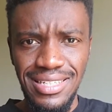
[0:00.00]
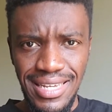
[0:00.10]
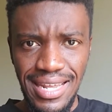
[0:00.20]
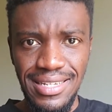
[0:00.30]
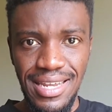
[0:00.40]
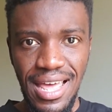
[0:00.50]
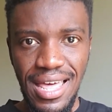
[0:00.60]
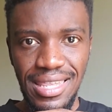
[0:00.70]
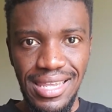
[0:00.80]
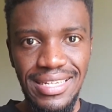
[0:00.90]
get
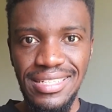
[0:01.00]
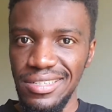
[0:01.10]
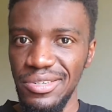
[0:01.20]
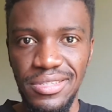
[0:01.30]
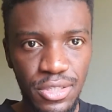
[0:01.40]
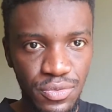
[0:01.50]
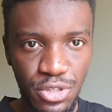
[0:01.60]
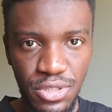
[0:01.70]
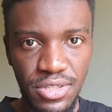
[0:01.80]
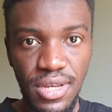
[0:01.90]
the latest and greatest
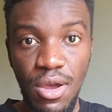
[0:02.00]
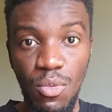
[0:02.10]
versions.